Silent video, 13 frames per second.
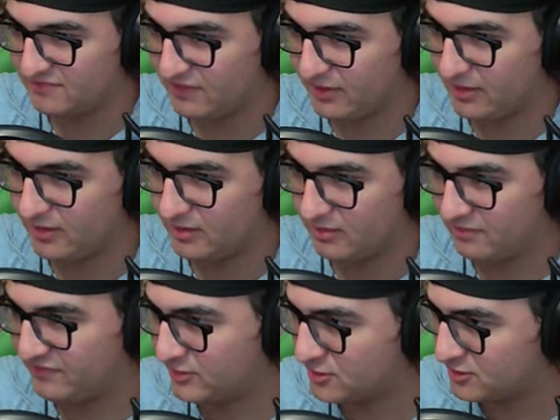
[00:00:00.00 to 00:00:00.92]
I
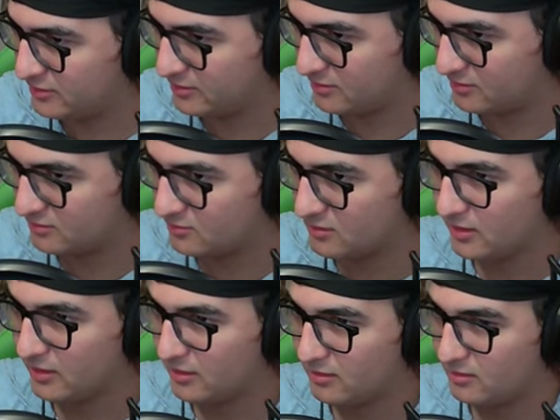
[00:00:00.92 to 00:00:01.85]
eventually
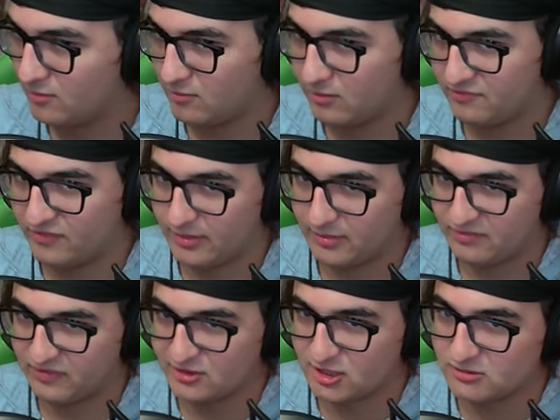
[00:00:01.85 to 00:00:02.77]
if I if
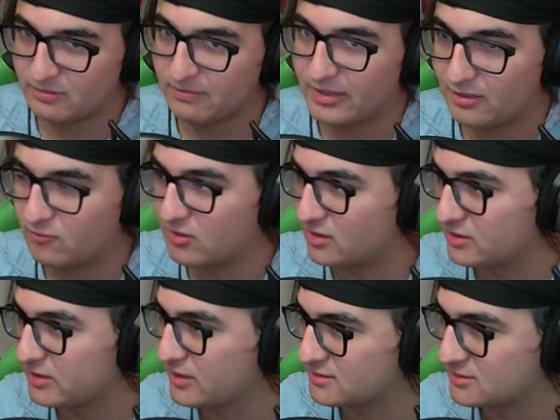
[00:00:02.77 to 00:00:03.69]
I change my mind and want to
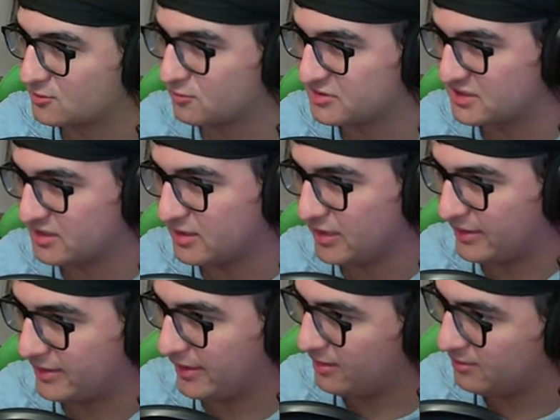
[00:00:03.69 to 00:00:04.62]
lead into Korsica, I
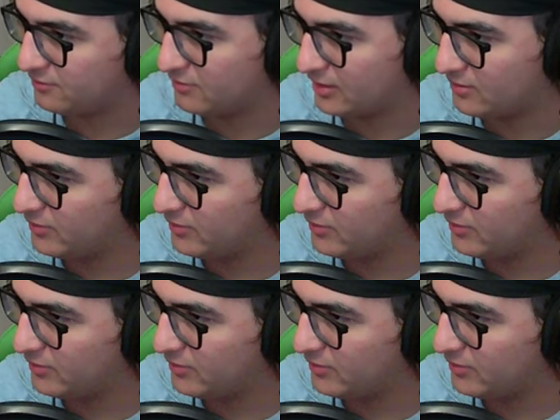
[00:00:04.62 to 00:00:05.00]
can do that.